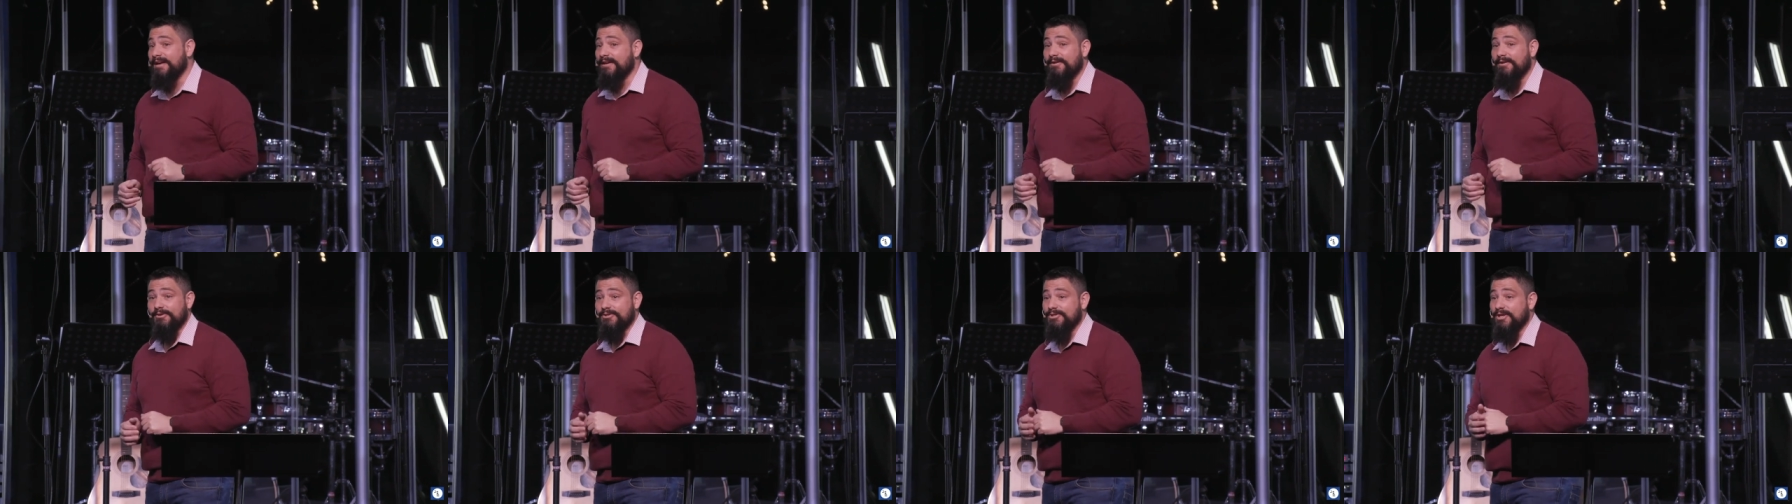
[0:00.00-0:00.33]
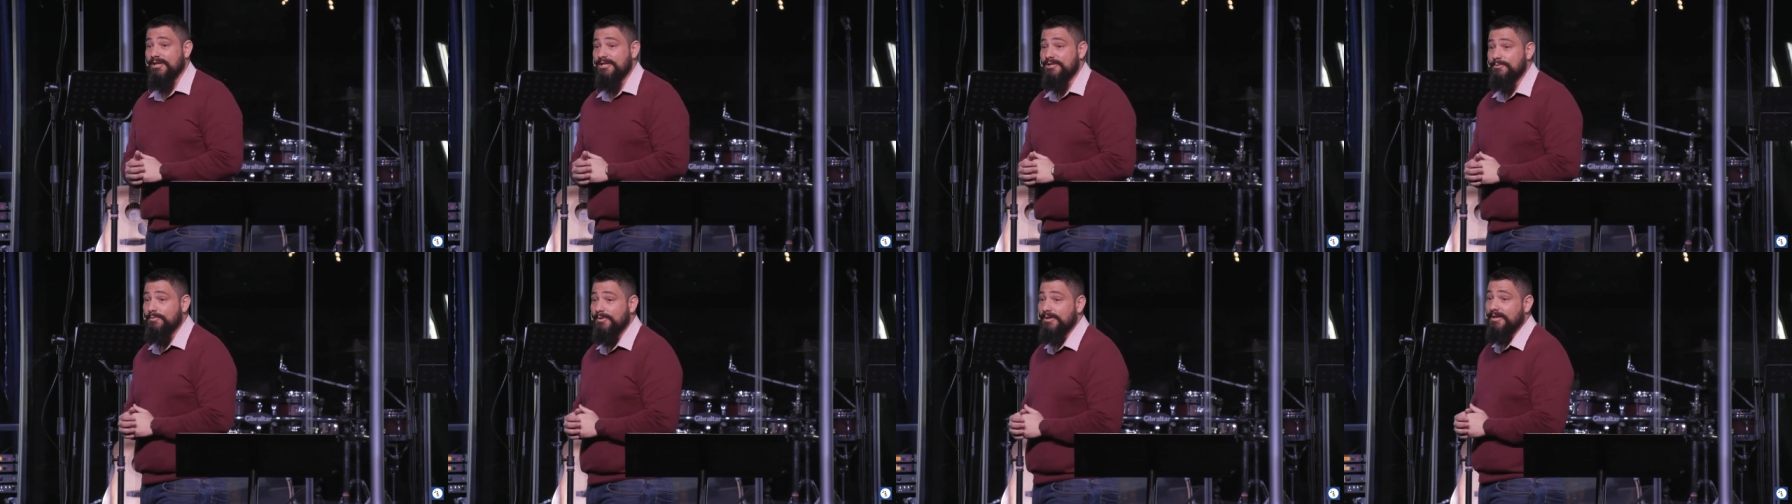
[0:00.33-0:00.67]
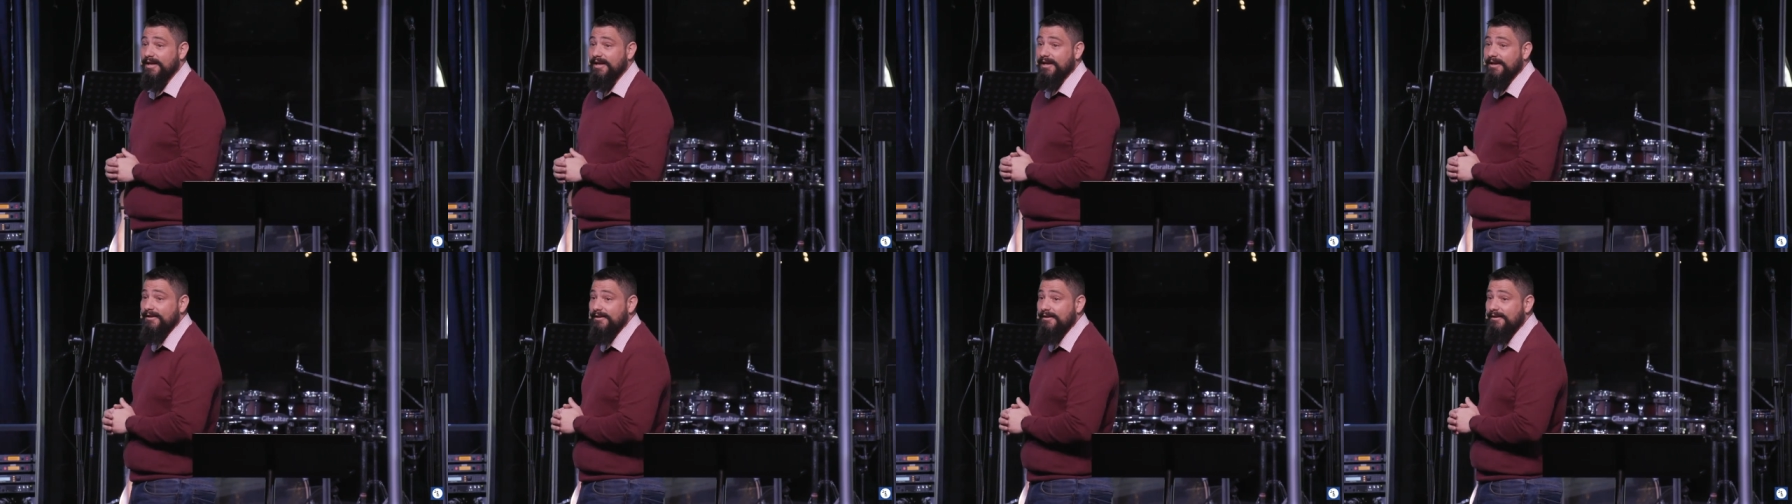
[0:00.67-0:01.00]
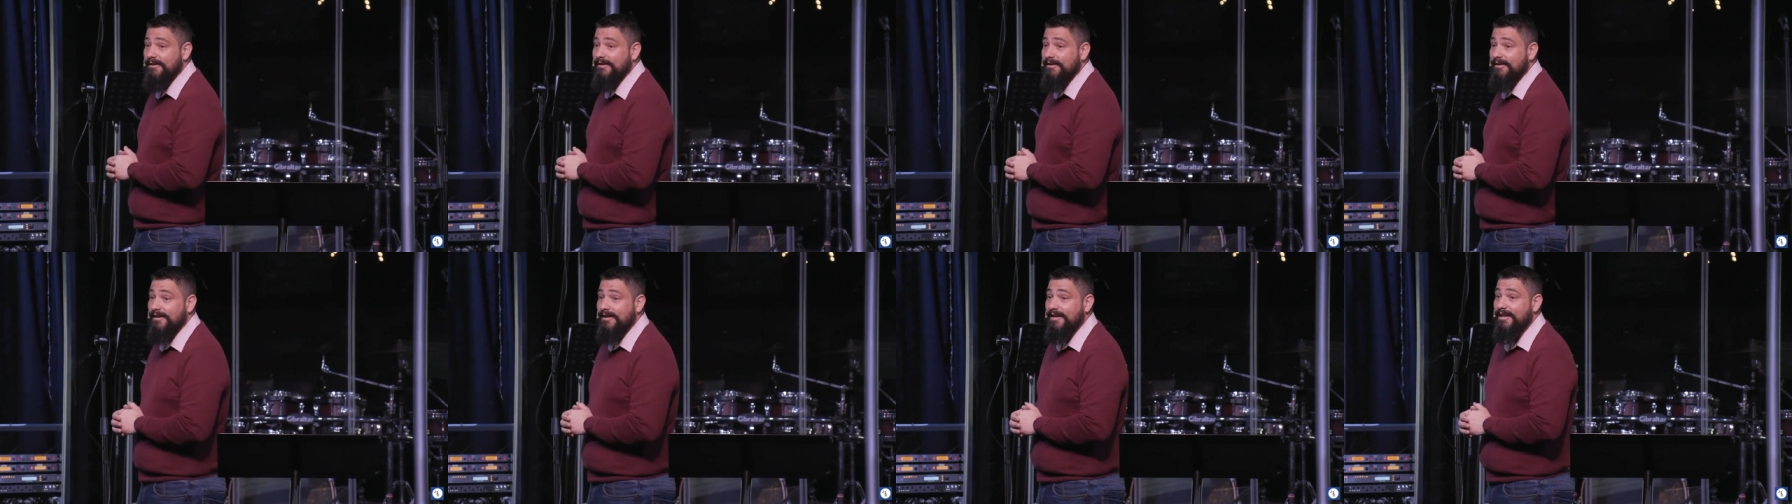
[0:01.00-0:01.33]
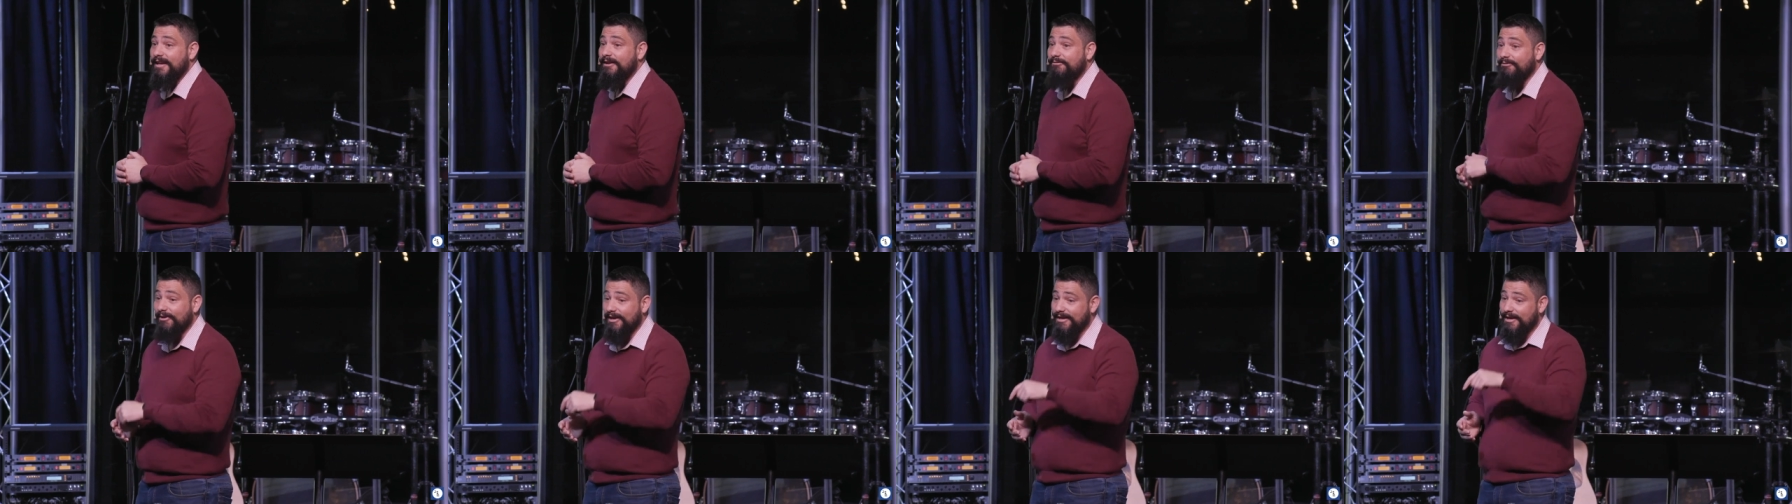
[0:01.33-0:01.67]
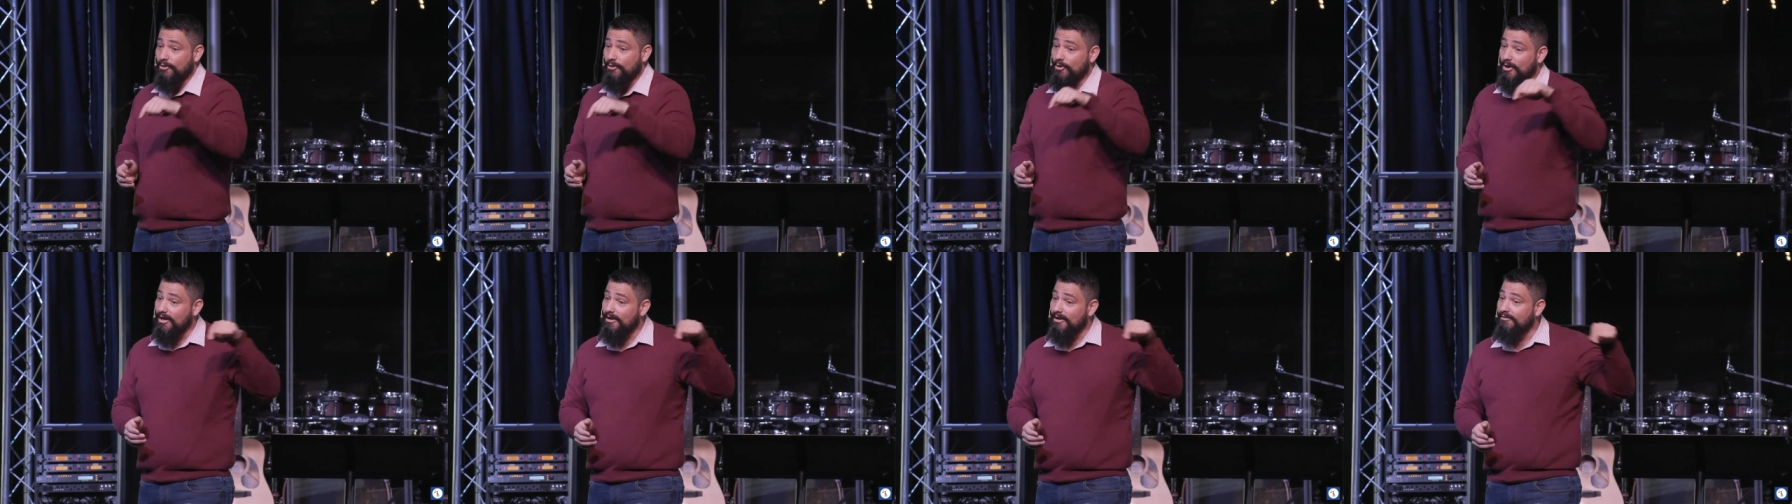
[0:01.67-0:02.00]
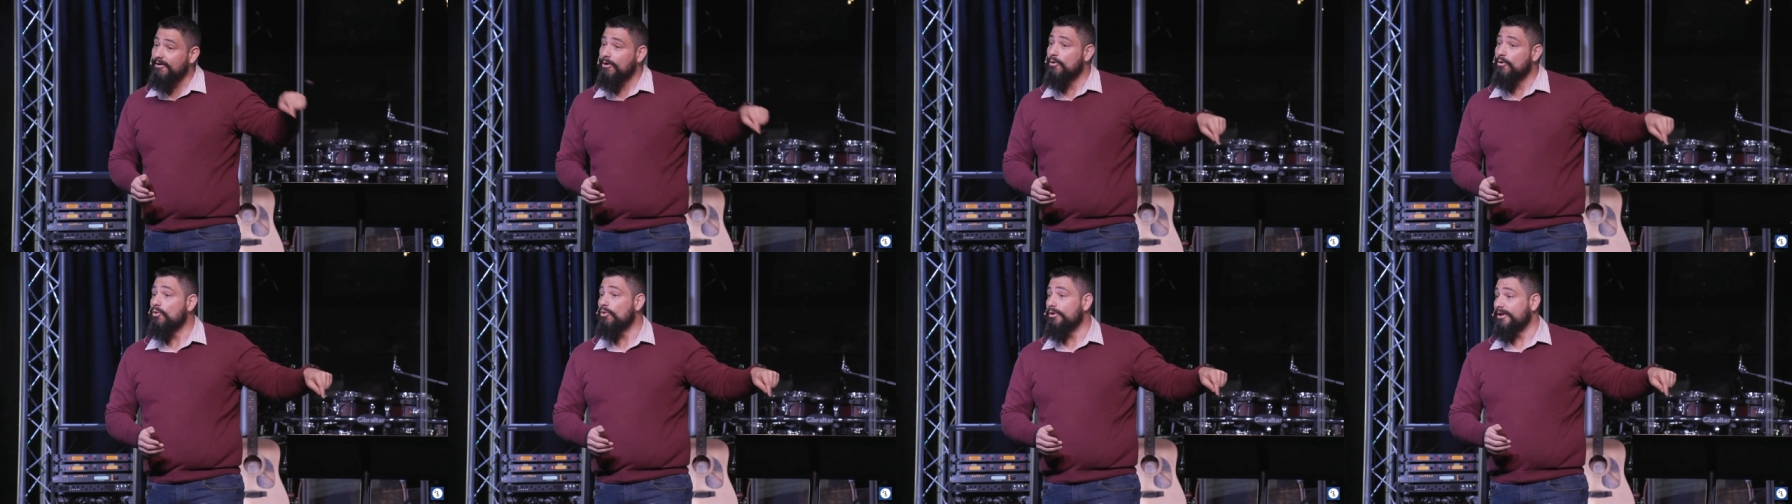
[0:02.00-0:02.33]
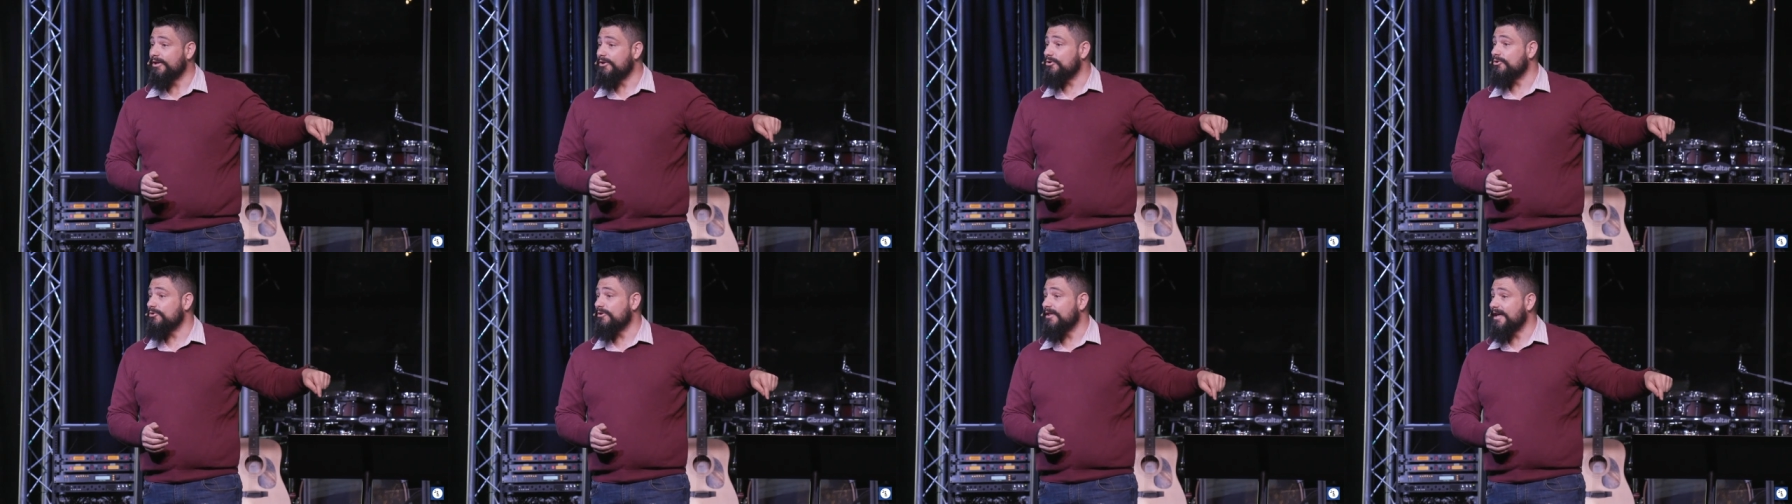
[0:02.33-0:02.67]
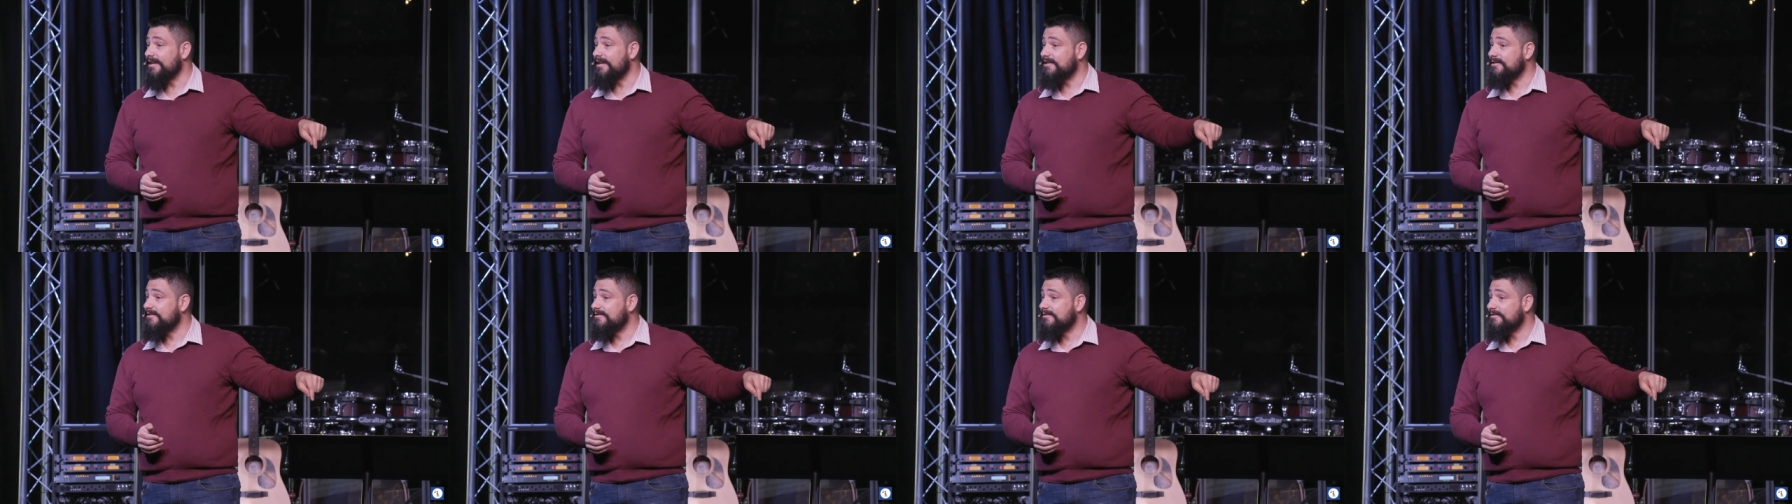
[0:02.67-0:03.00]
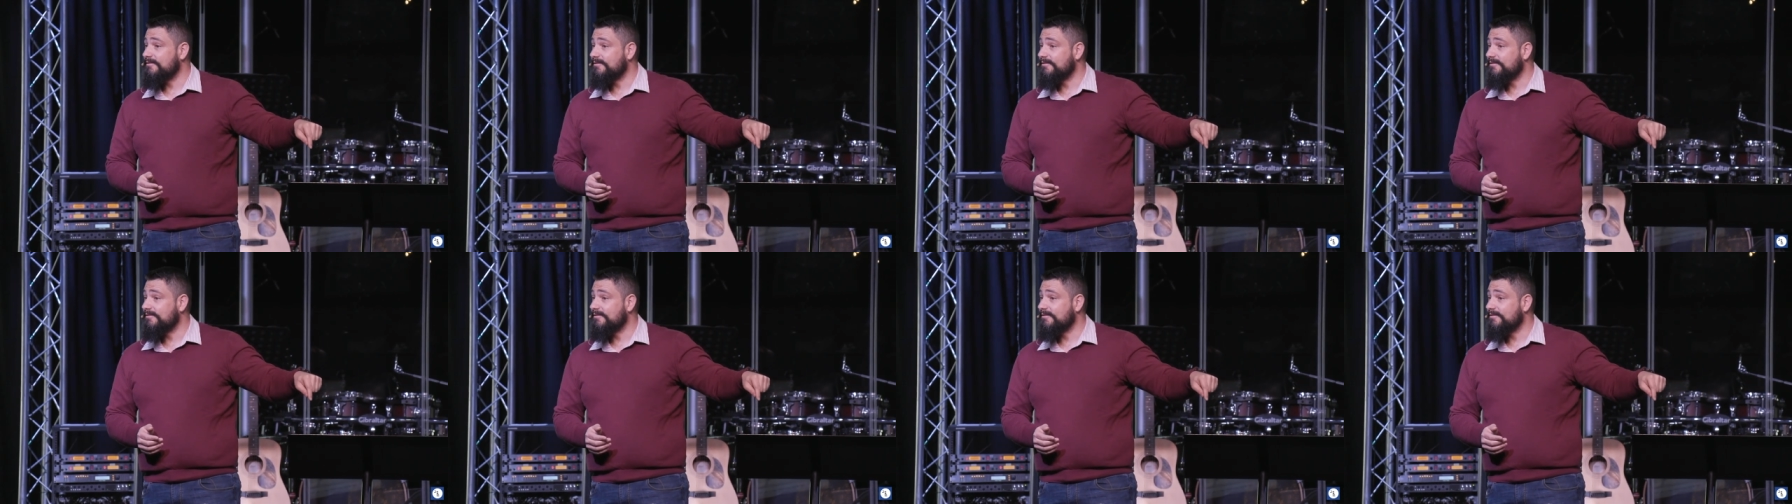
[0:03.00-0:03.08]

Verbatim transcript: it on Judgment Day if I don't live according to that.